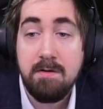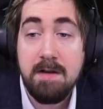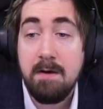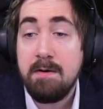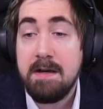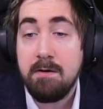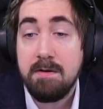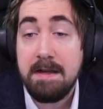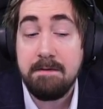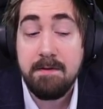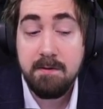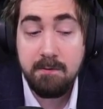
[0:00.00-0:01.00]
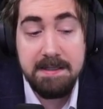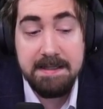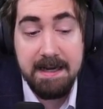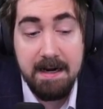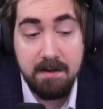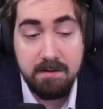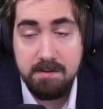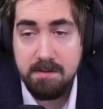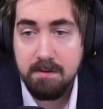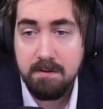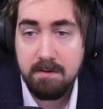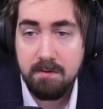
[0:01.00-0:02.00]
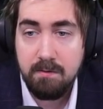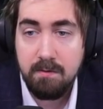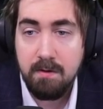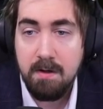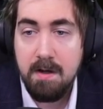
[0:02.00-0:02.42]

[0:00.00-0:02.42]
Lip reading: Now I only have 3 characters to look through.